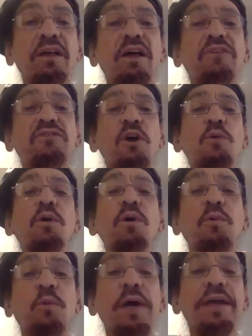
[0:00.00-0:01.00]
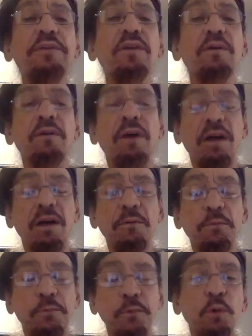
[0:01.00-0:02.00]
So when
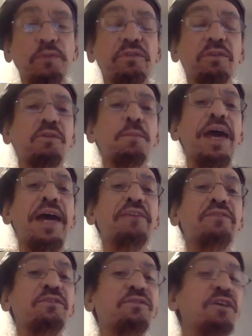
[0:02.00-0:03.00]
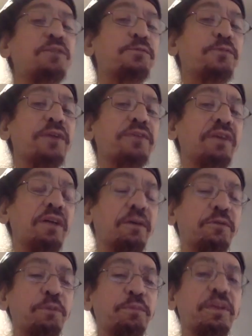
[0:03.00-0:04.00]
folks demand defunding
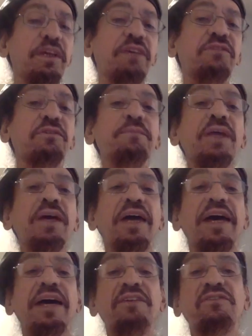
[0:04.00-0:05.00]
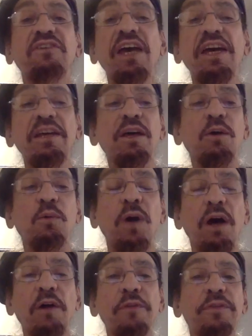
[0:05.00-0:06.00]
of the police and say, well,